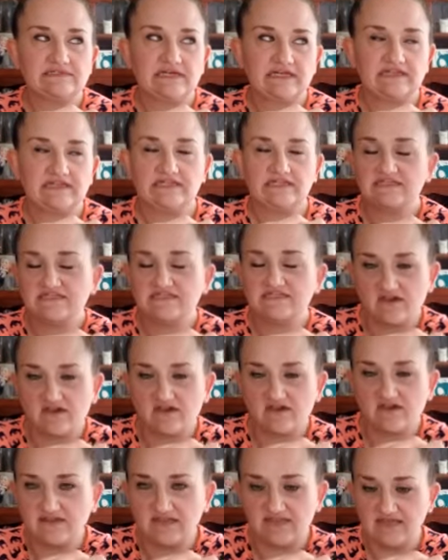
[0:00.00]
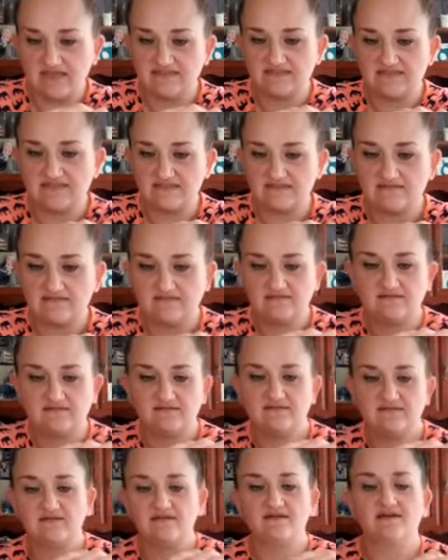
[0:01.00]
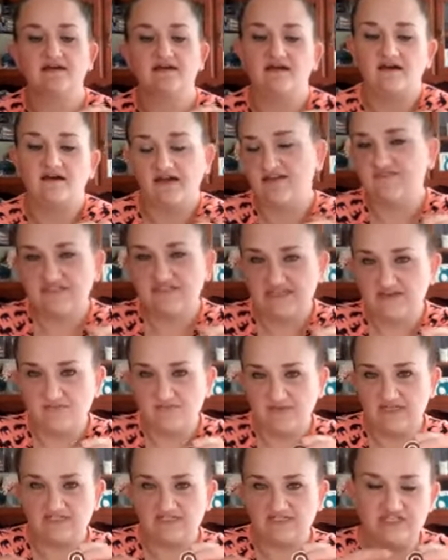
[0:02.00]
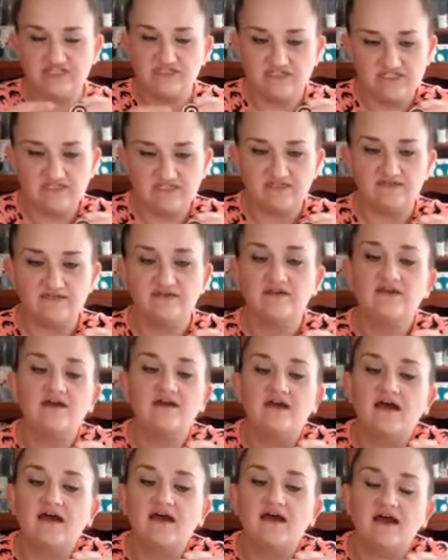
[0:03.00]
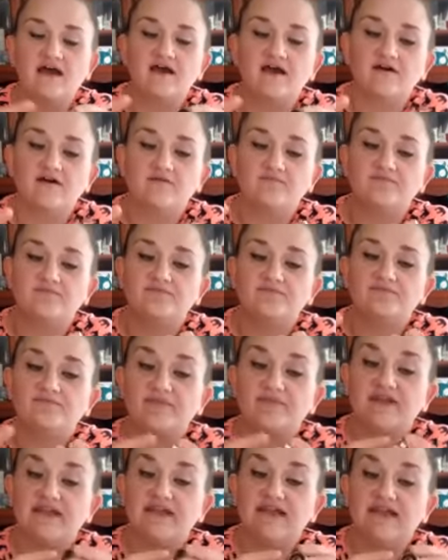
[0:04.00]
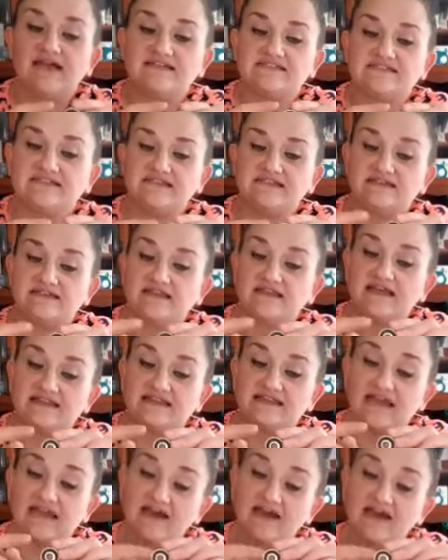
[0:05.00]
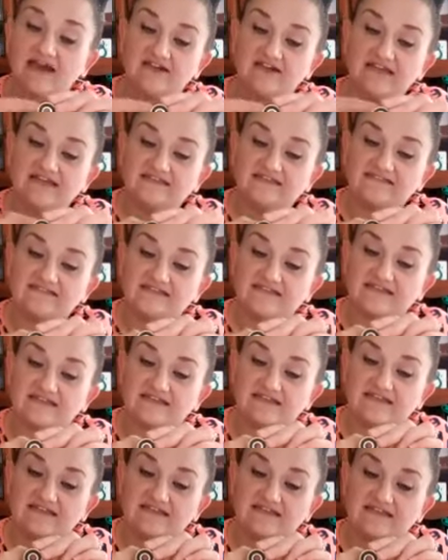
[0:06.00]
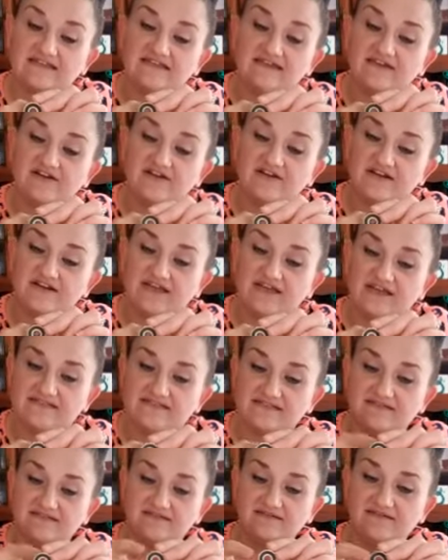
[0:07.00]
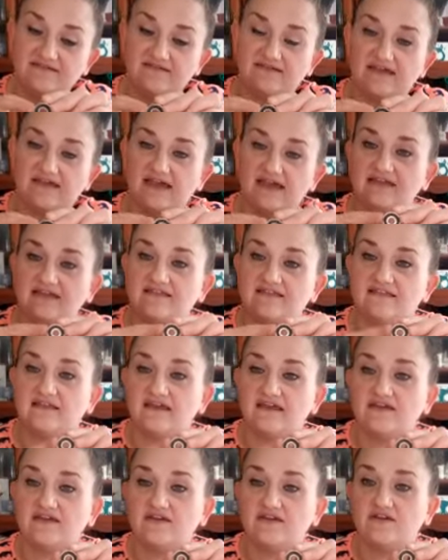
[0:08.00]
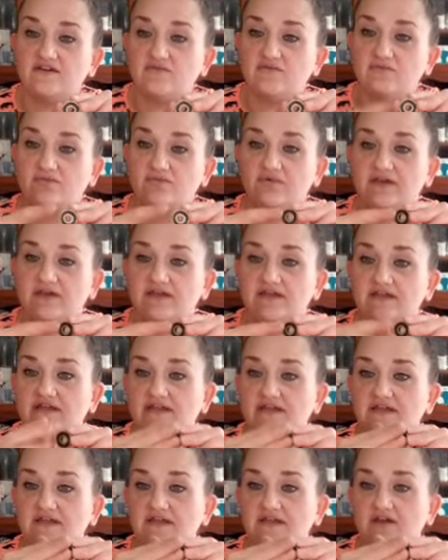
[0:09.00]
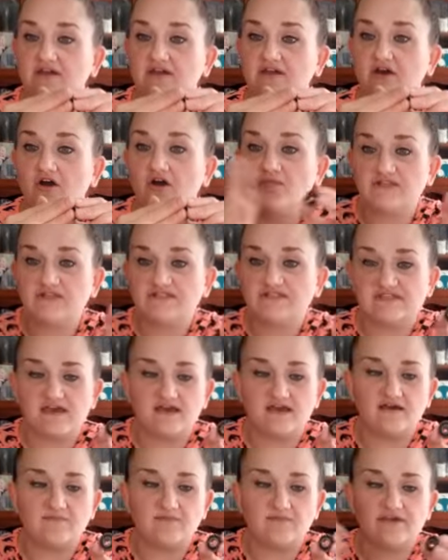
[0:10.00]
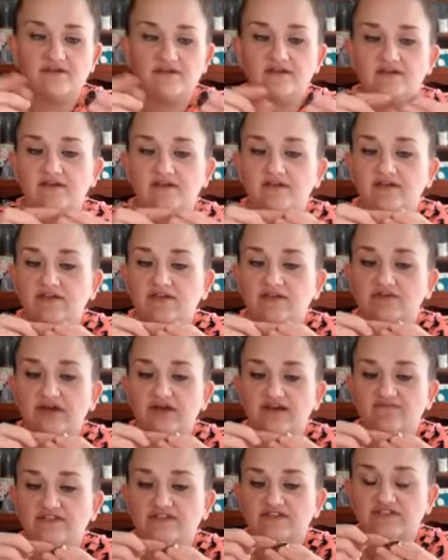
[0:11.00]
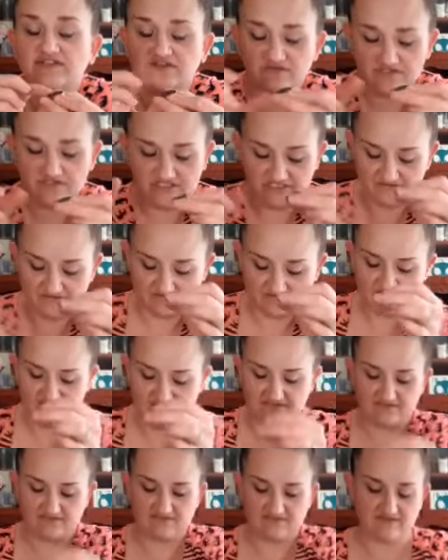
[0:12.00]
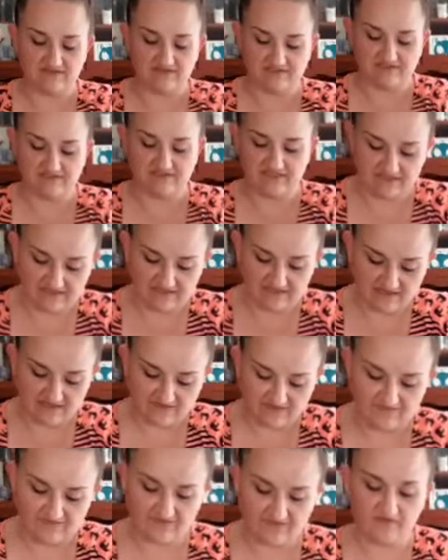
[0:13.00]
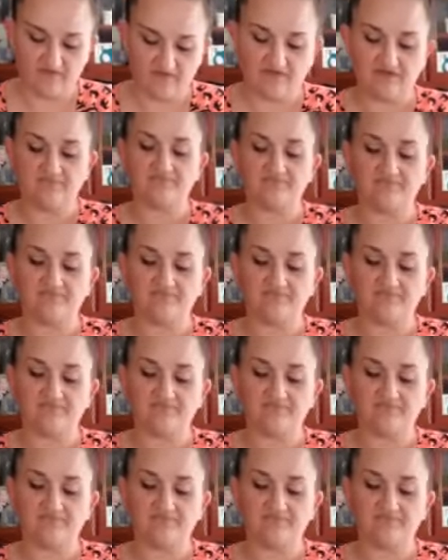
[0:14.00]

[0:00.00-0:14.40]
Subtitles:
I think it's called the casing. I'll have to get my cheat sheet. But it has the outer casing and the inner casing. And then when it opens up, you have the two shields. So I'll take that off really quick.